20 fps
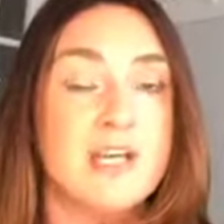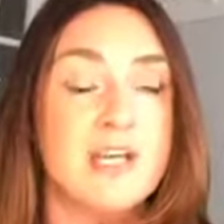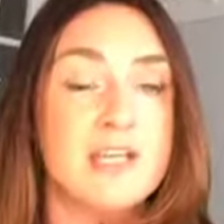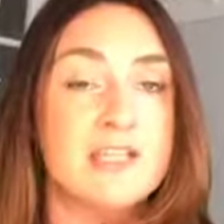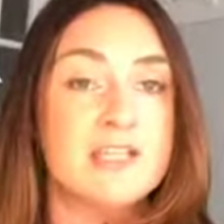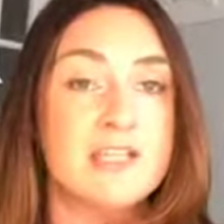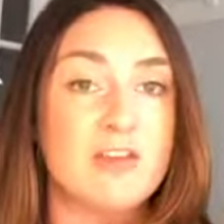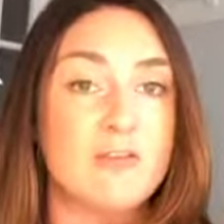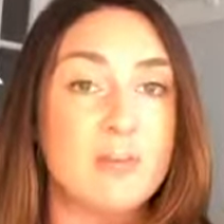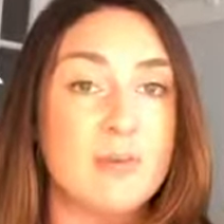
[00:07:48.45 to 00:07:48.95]

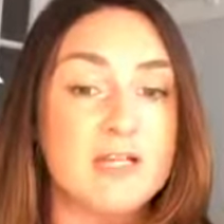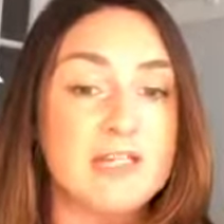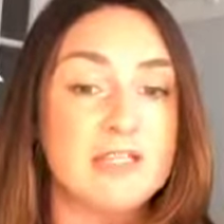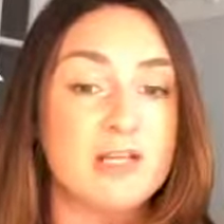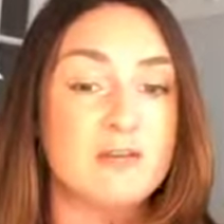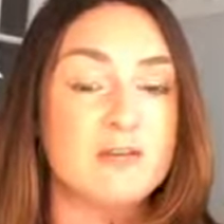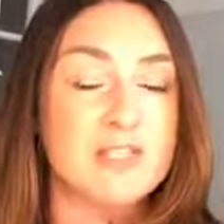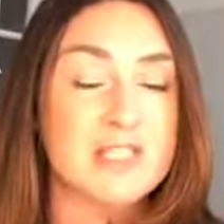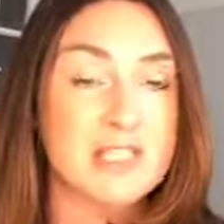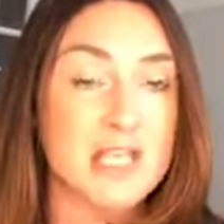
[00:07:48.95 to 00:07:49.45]
is give
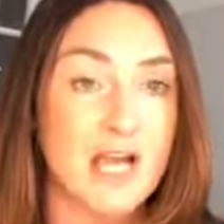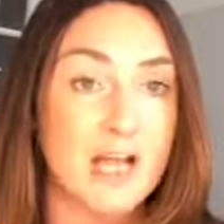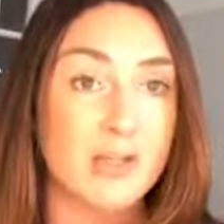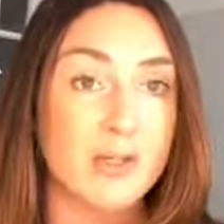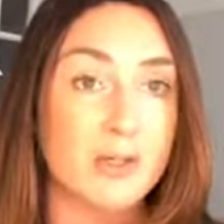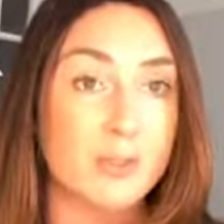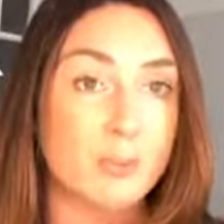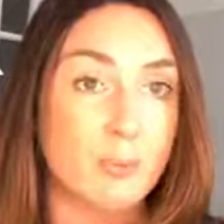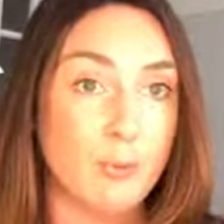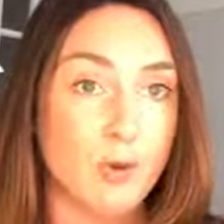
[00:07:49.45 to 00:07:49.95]
myself
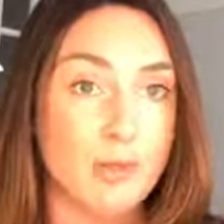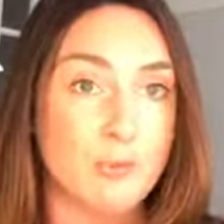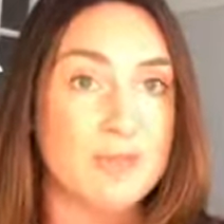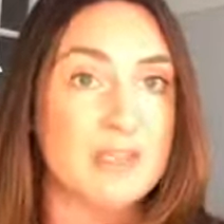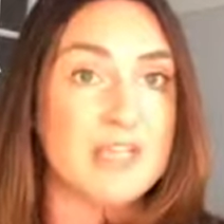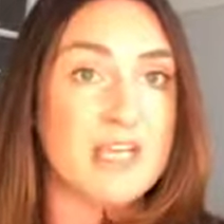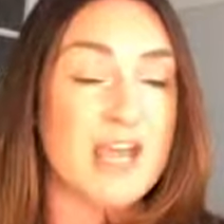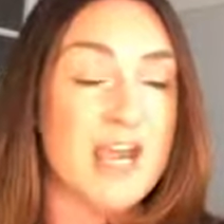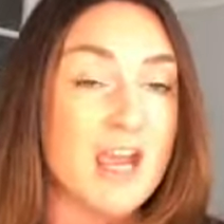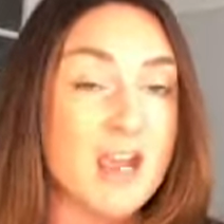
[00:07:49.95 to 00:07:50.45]
solid
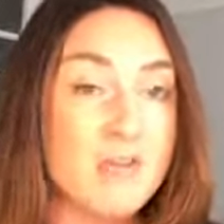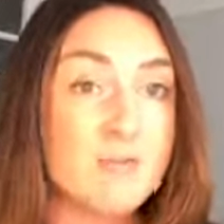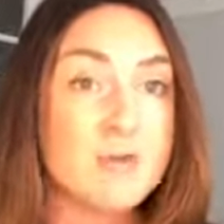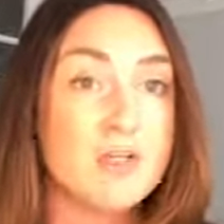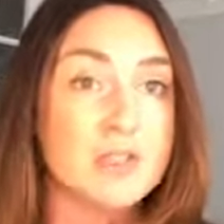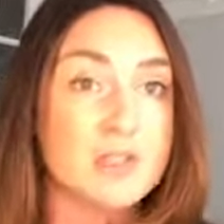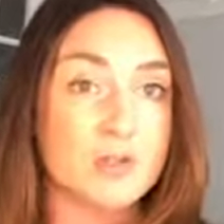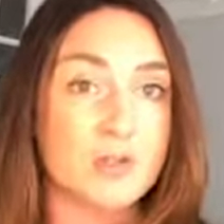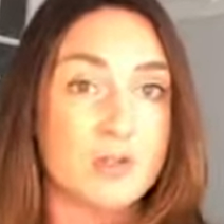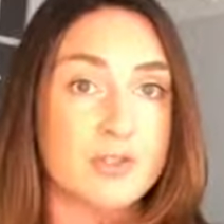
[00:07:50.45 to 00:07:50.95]
appointments
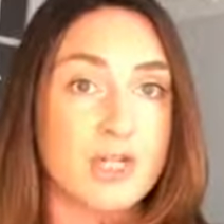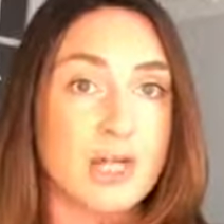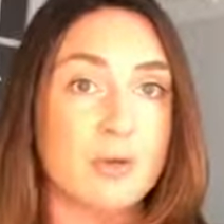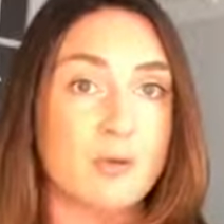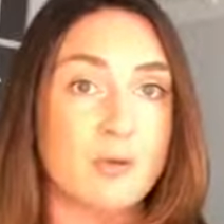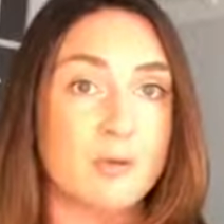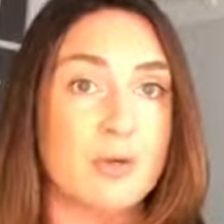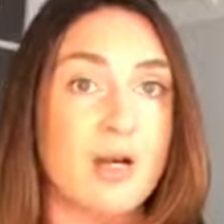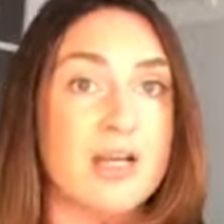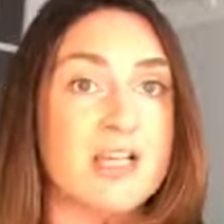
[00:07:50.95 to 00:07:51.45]
every single day
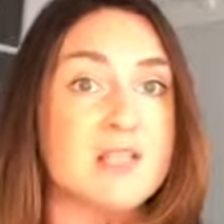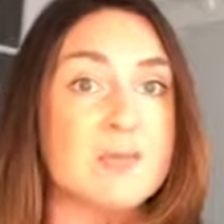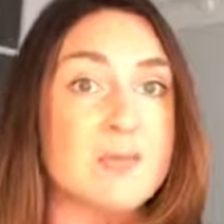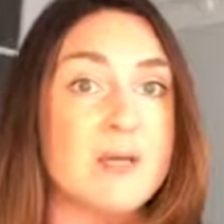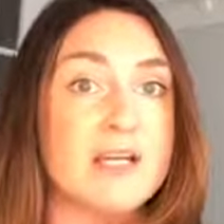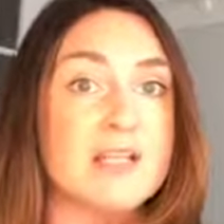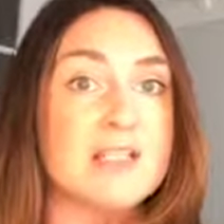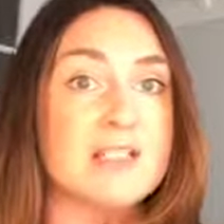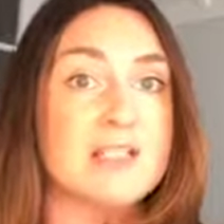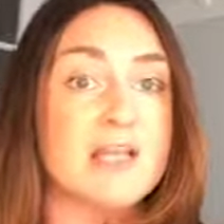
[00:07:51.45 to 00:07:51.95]
with
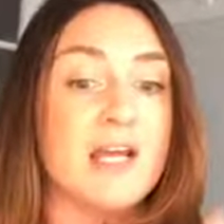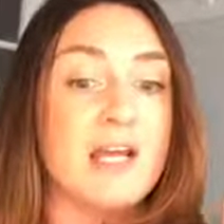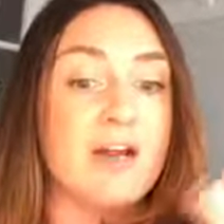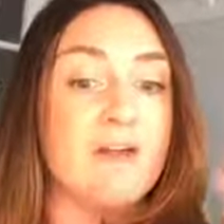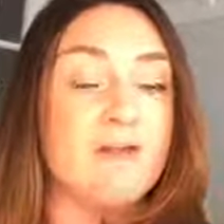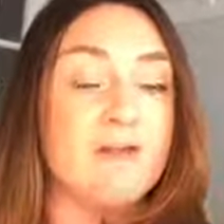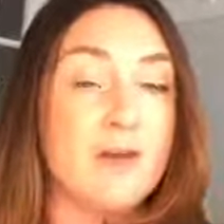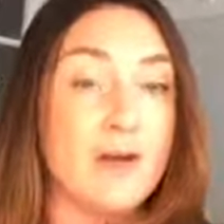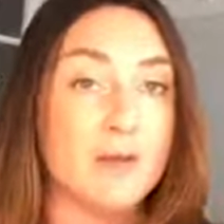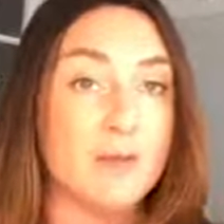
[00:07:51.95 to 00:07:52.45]
prospects that
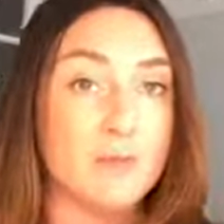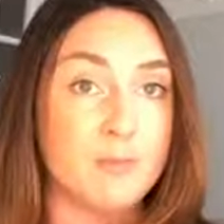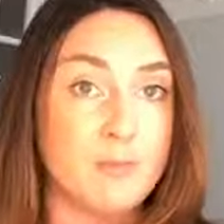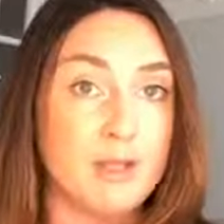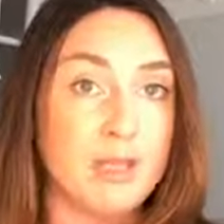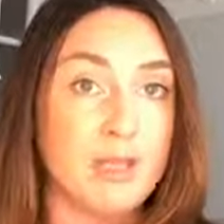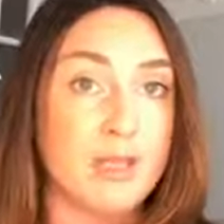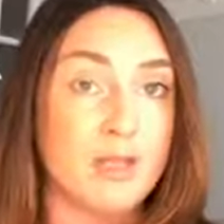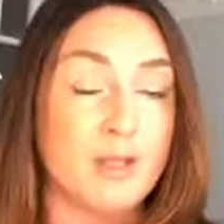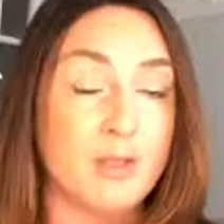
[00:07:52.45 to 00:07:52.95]
have found
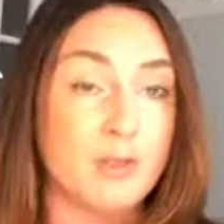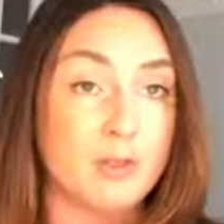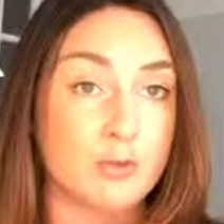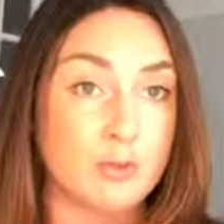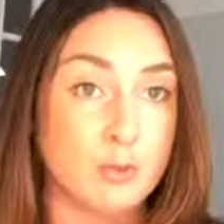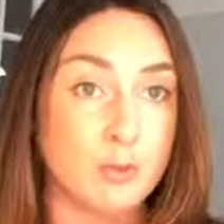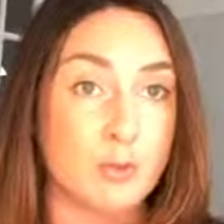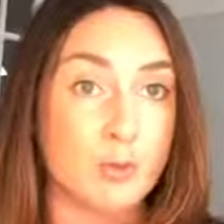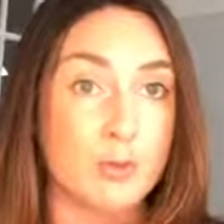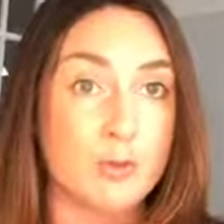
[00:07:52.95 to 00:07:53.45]
me
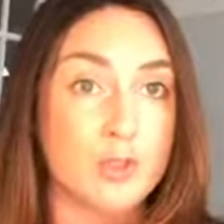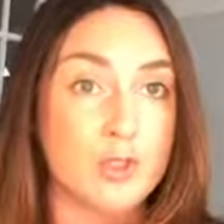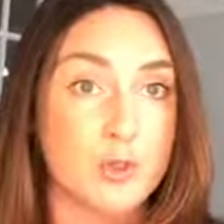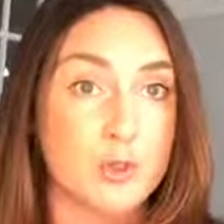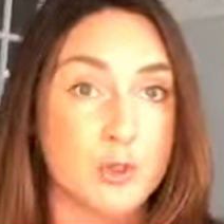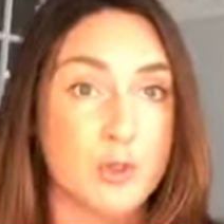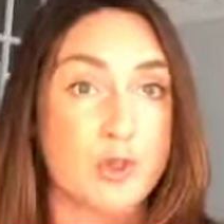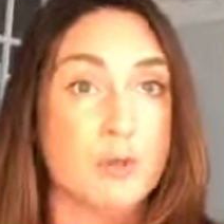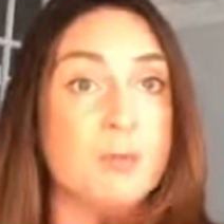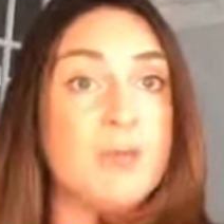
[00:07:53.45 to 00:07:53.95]
through
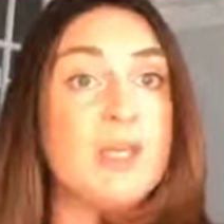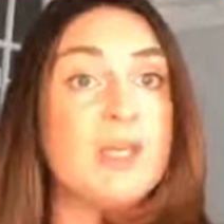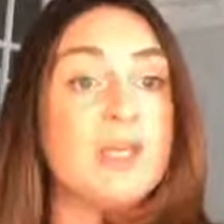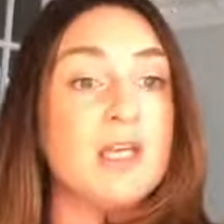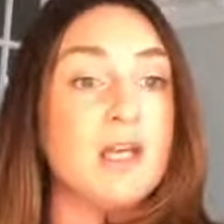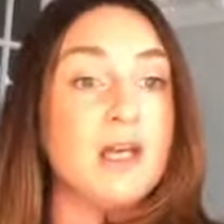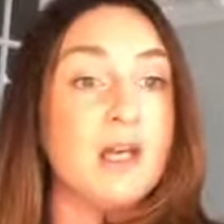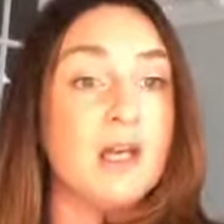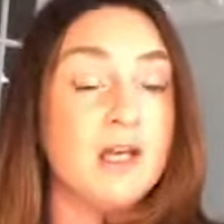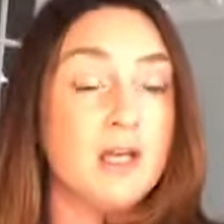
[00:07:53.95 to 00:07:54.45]
social
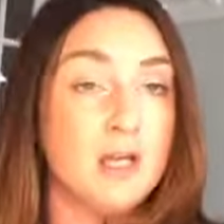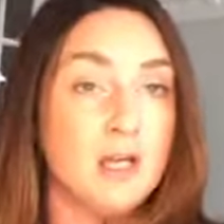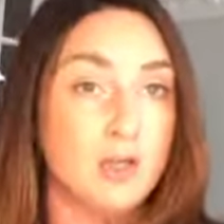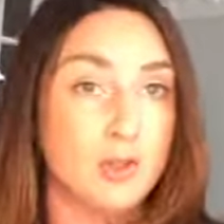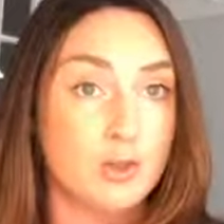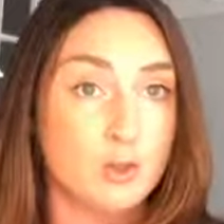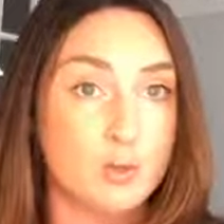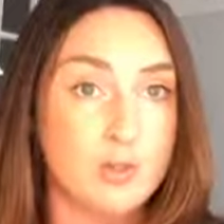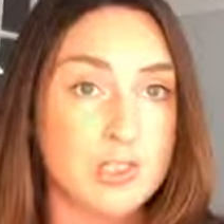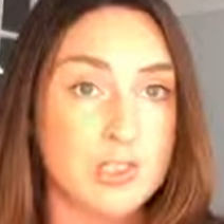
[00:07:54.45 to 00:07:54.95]
media,
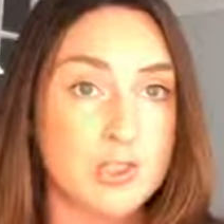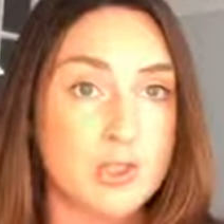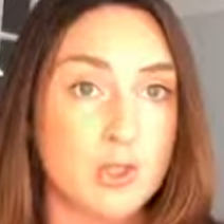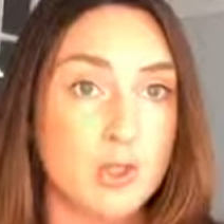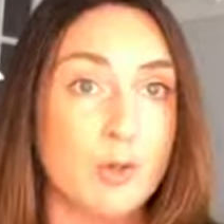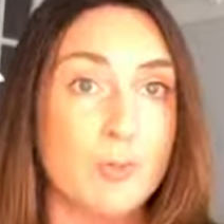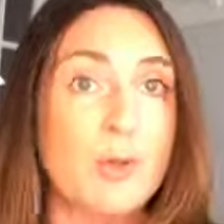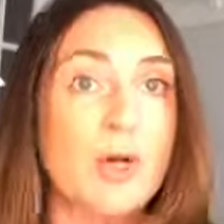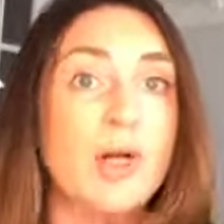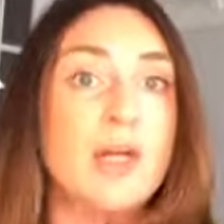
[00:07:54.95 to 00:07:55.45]
through
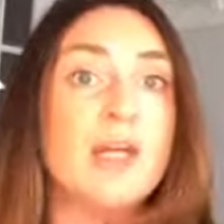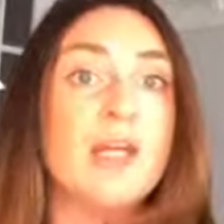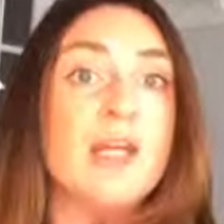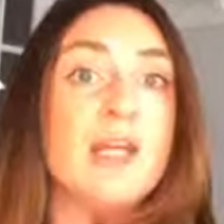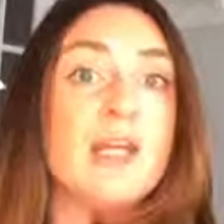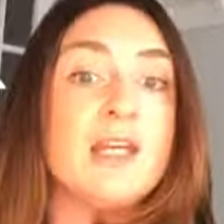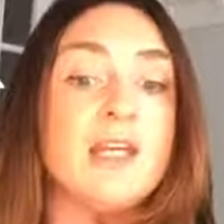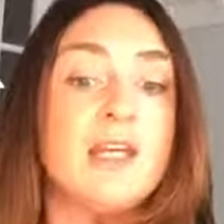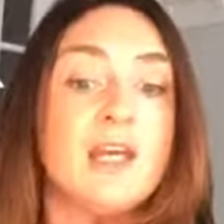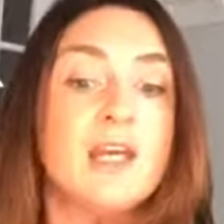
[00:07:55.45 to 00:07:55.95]
digital
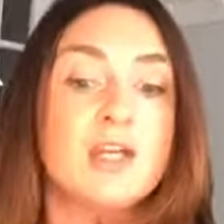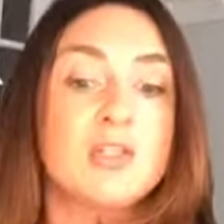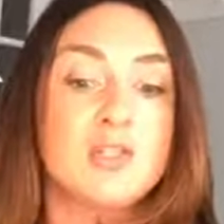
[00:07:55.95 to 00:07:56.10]
marketing.